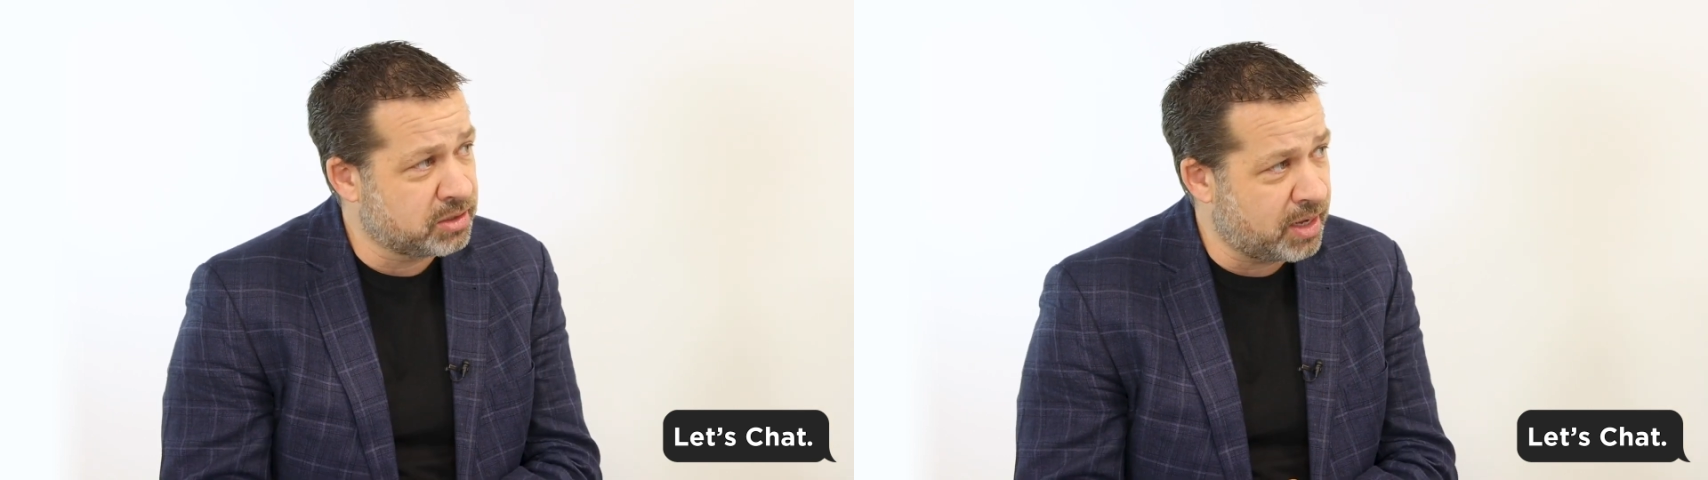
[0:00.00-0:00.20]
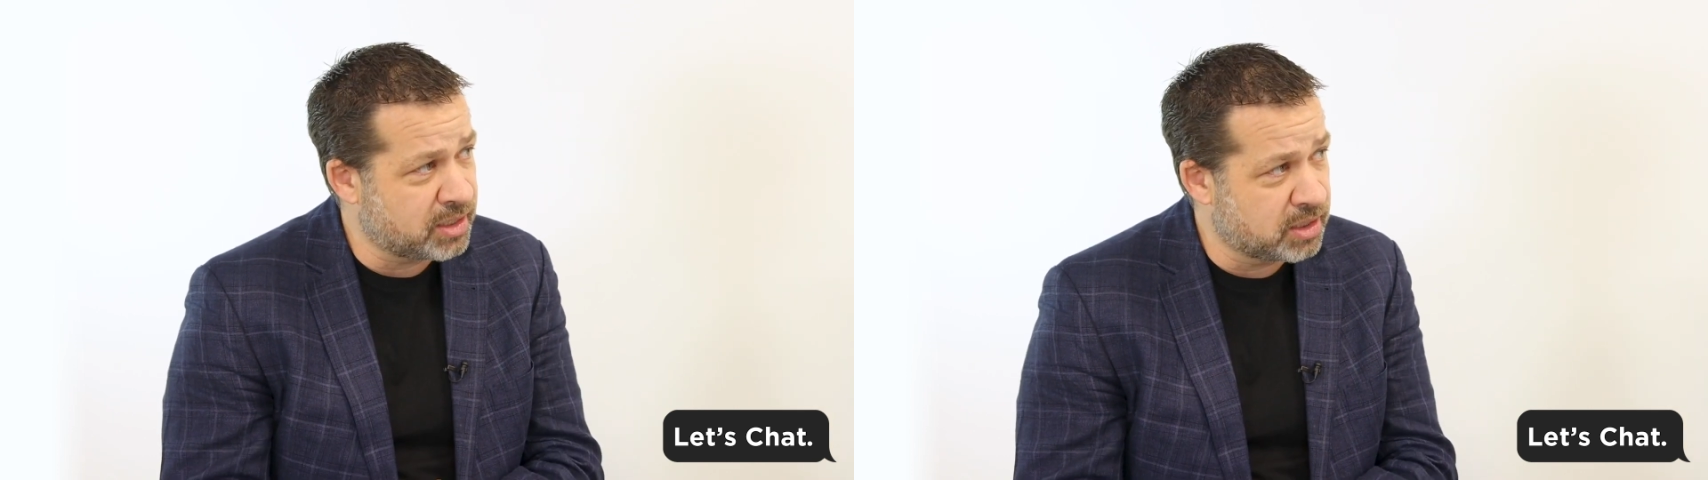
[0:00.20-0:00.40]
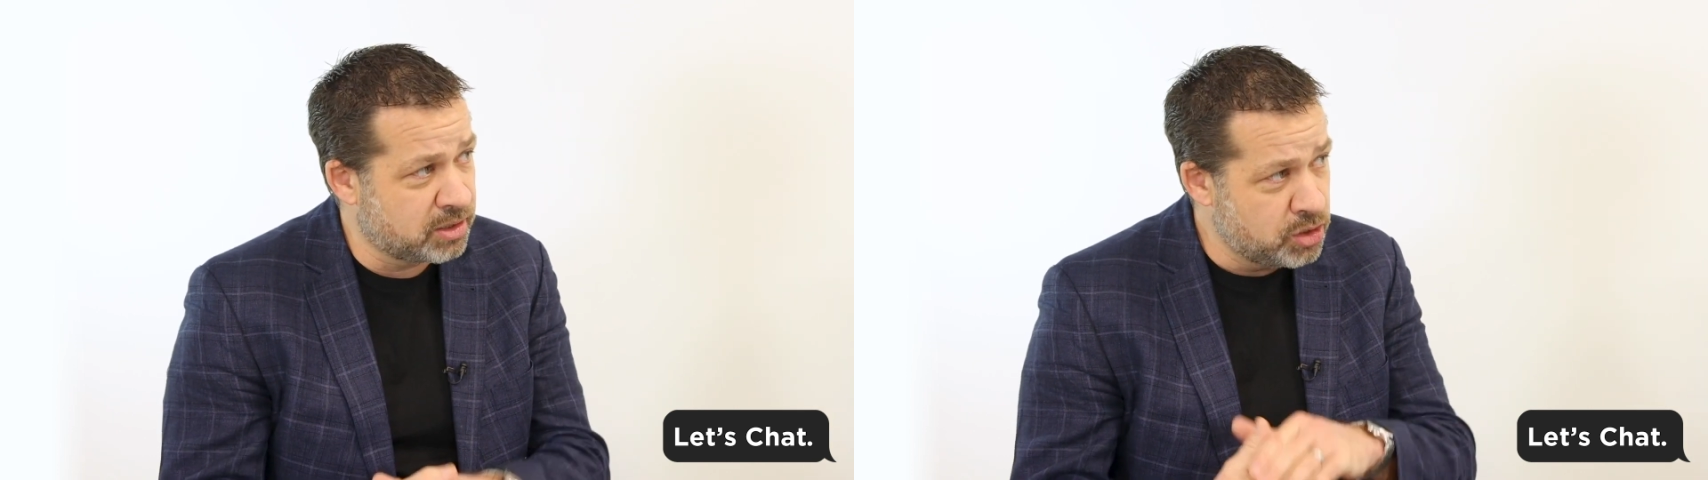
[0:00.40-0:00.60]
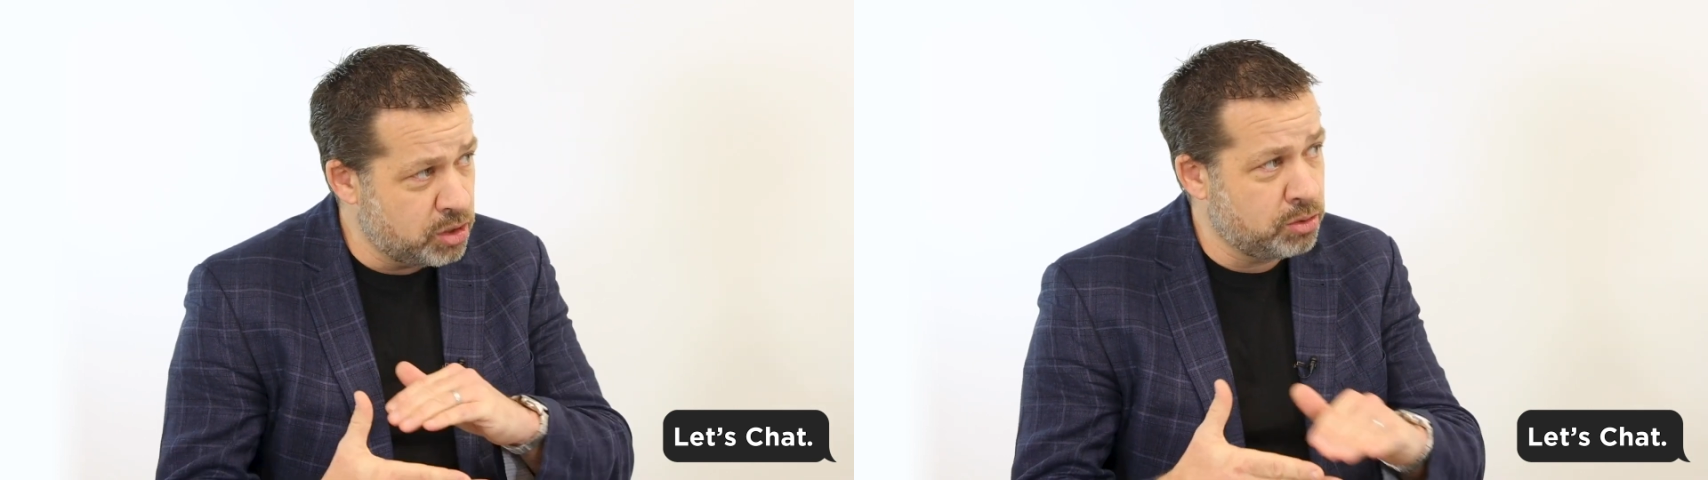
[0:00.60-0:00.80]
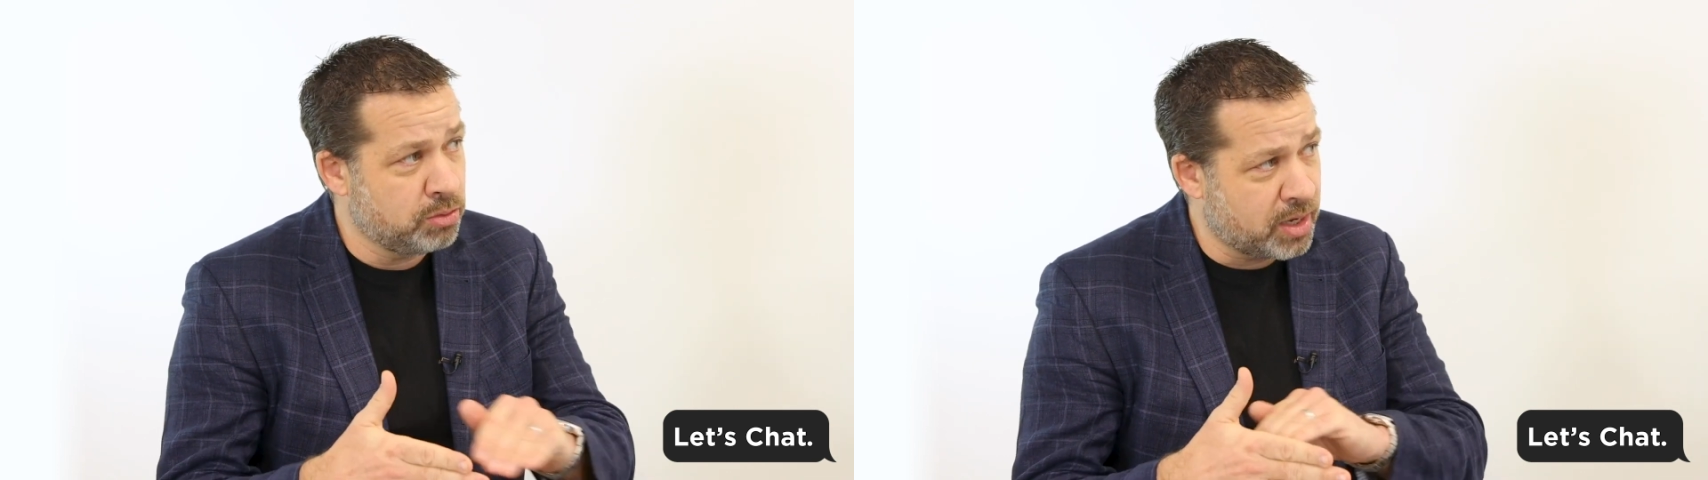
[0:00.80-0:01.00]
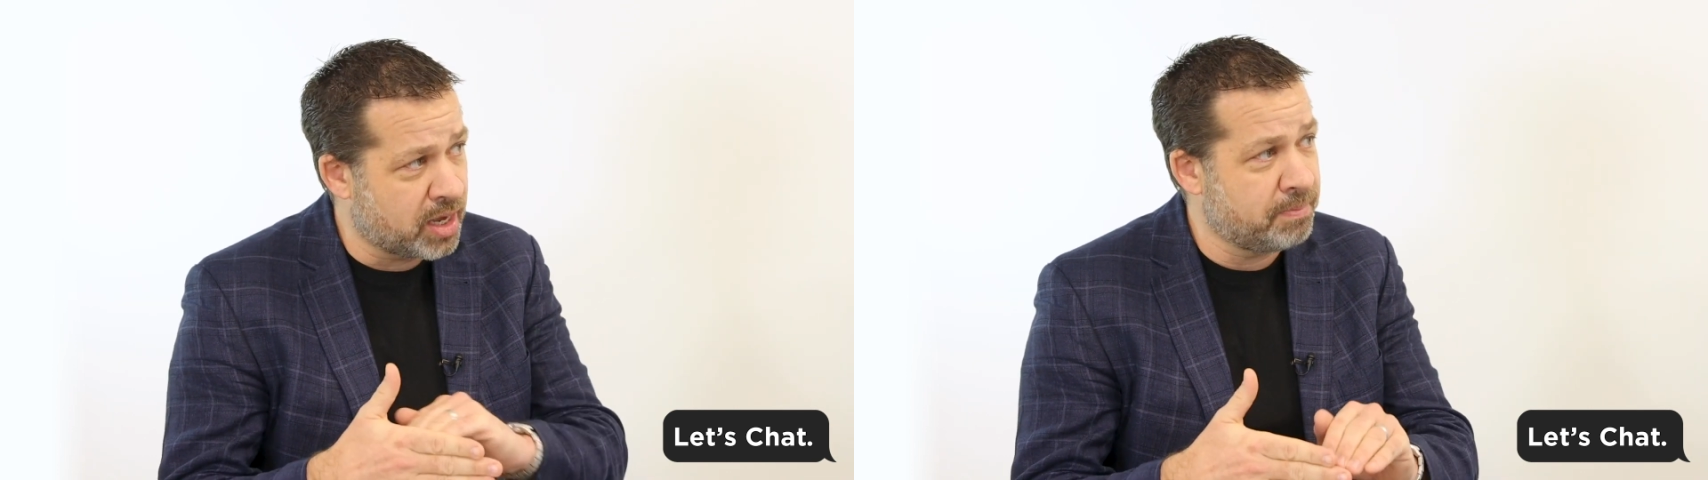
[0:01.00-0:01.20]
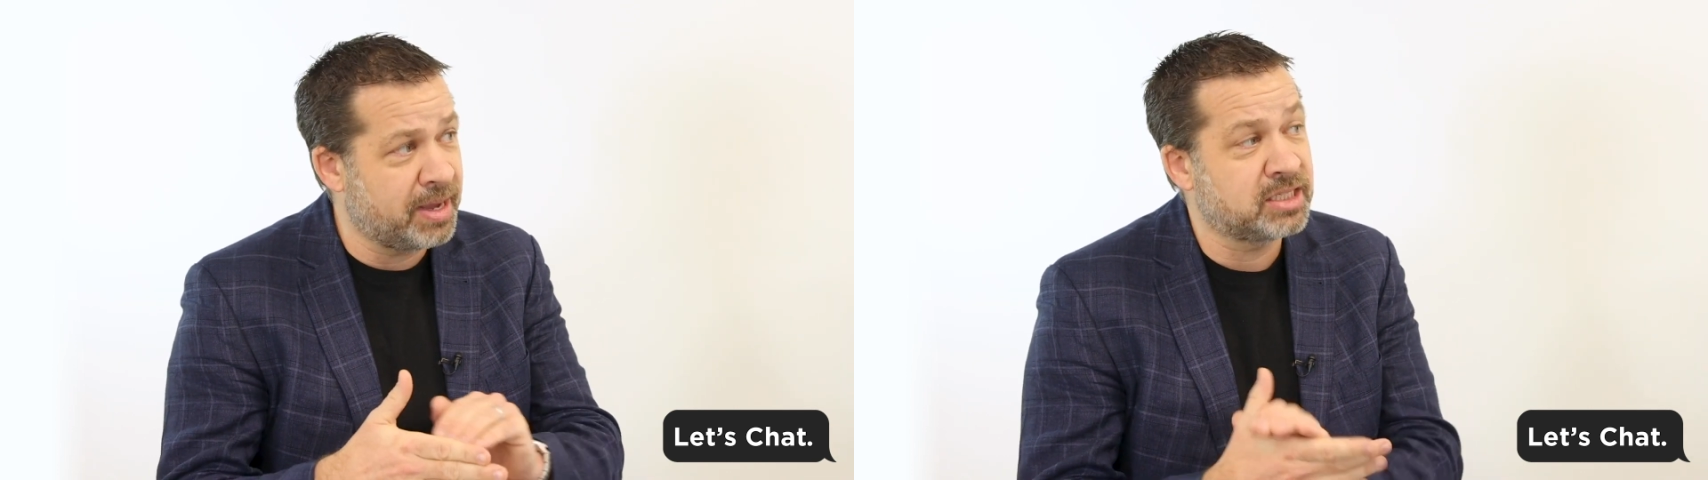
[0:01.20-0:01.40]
a new kind of